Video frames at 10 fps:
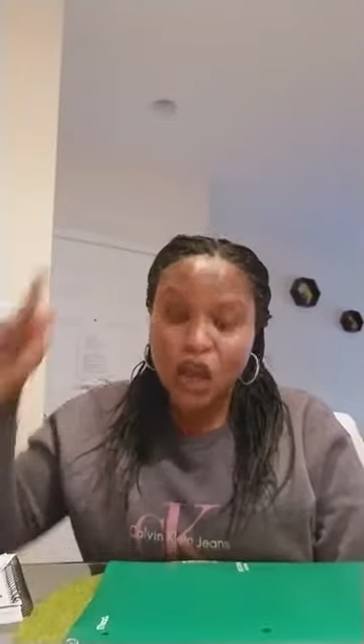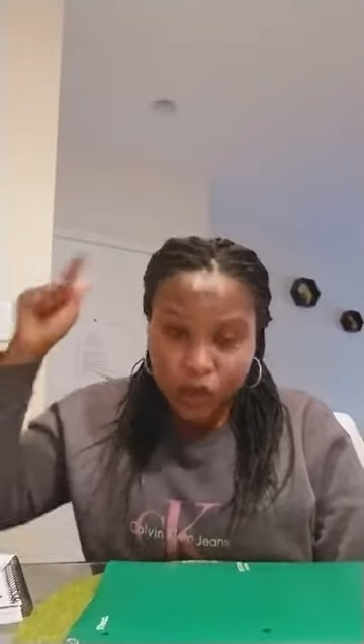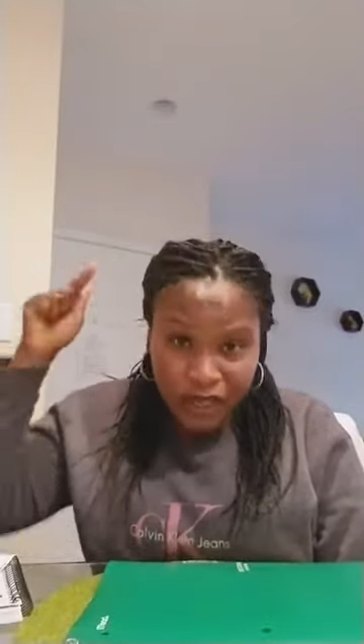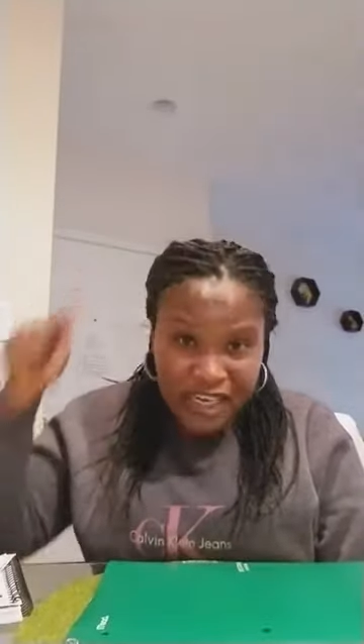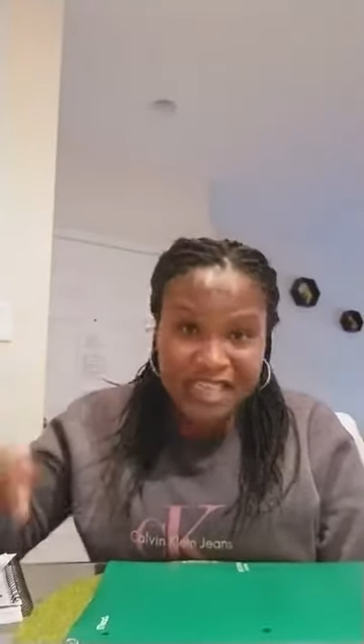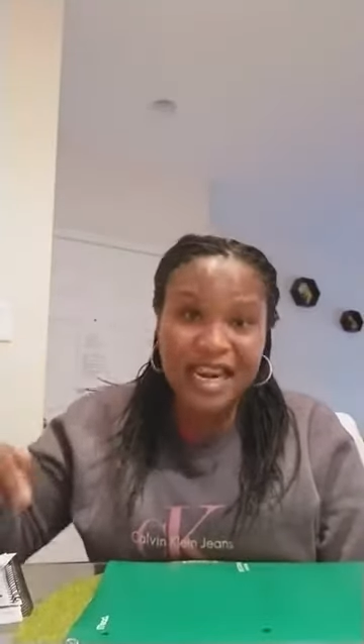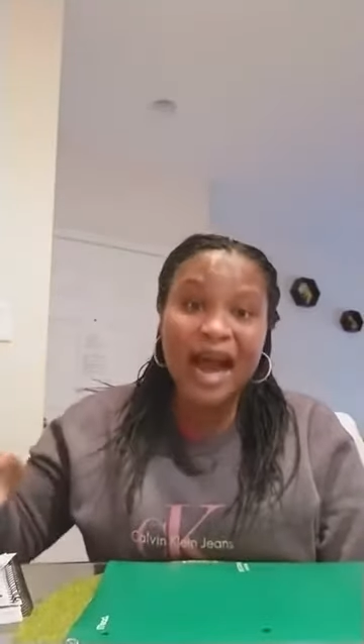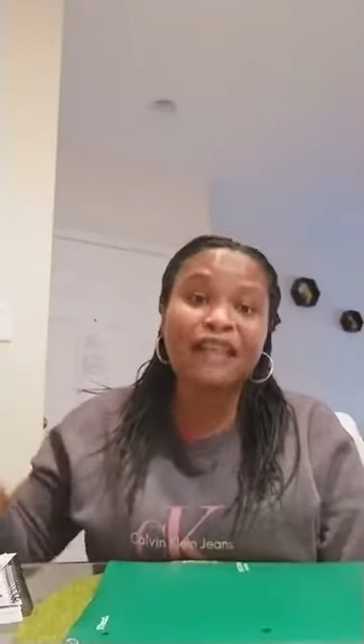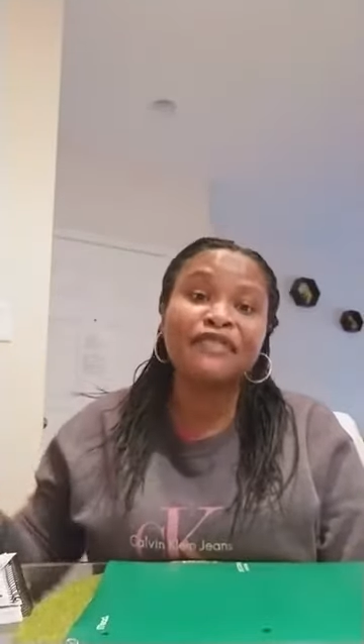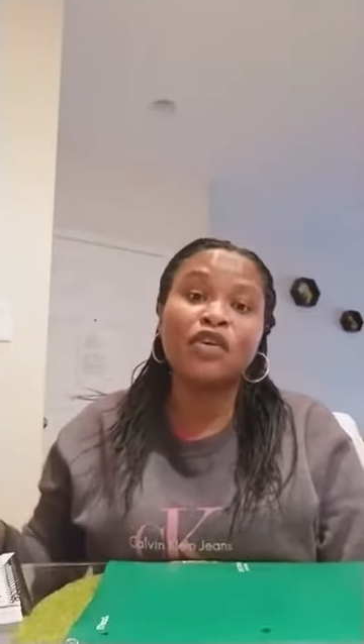You didn't
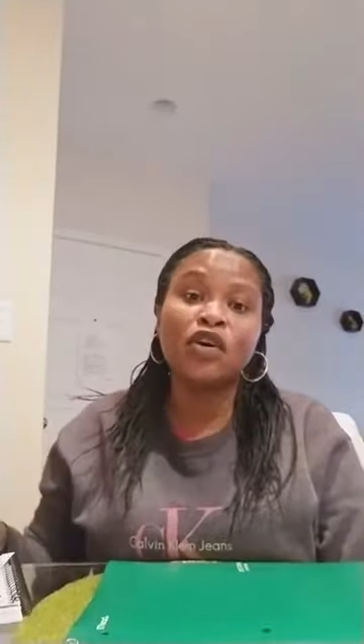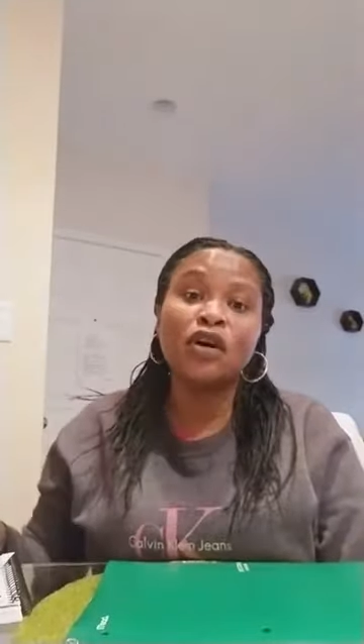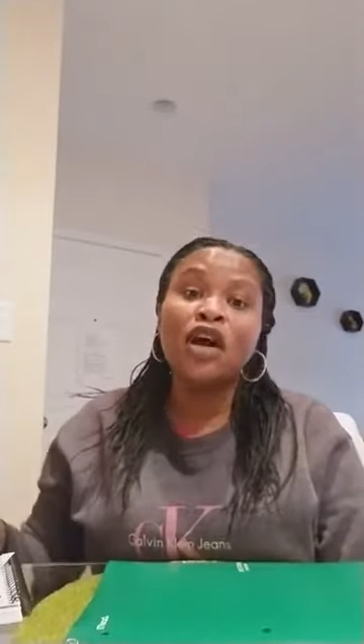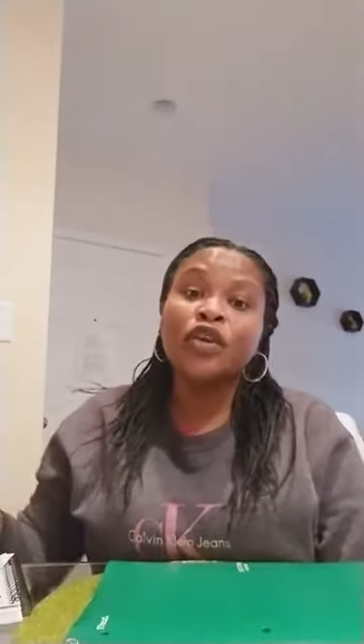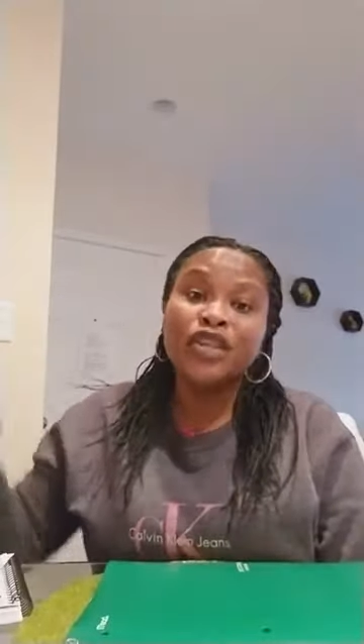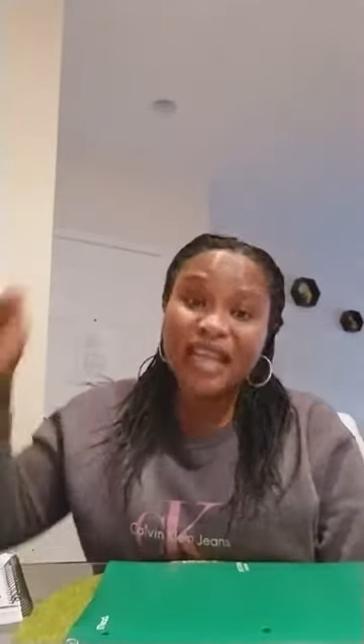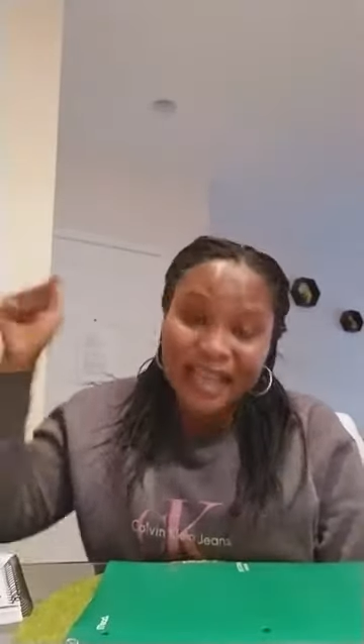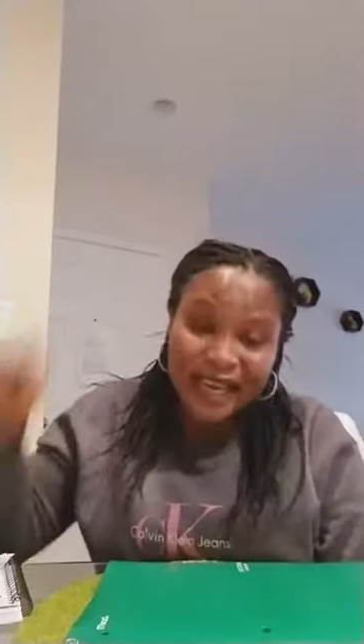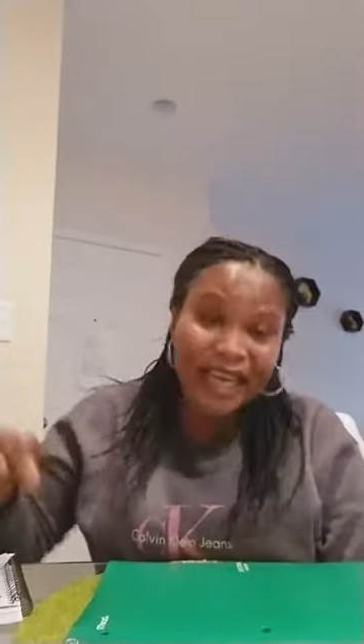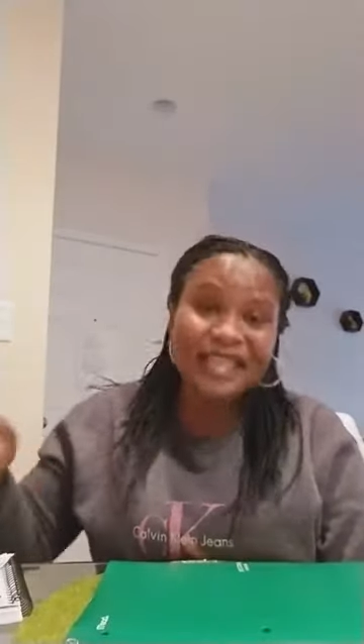die for her. You
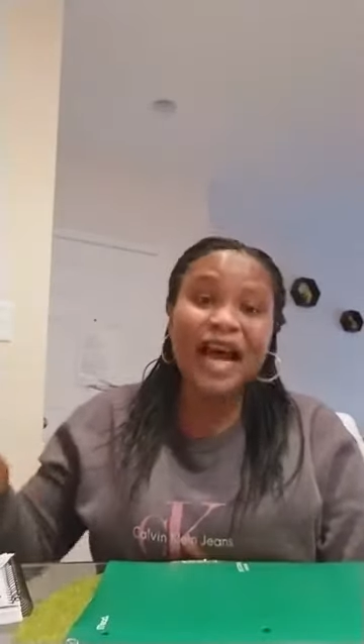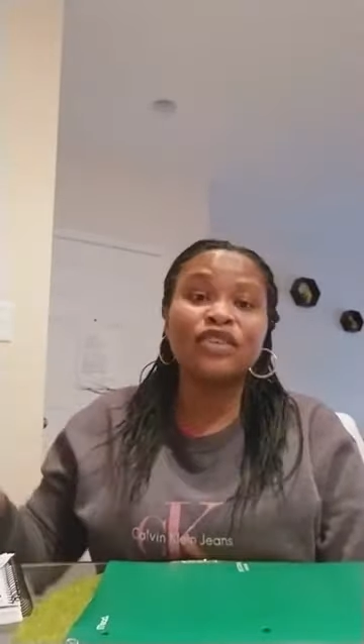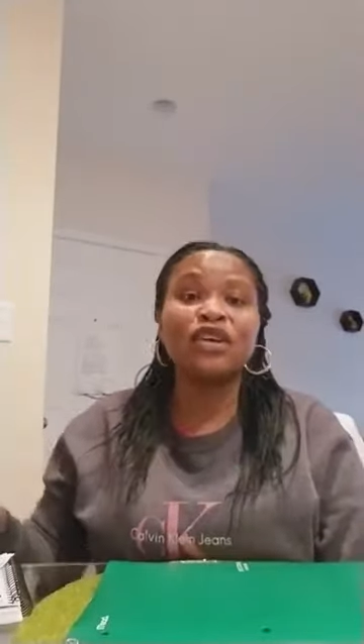didn't lay down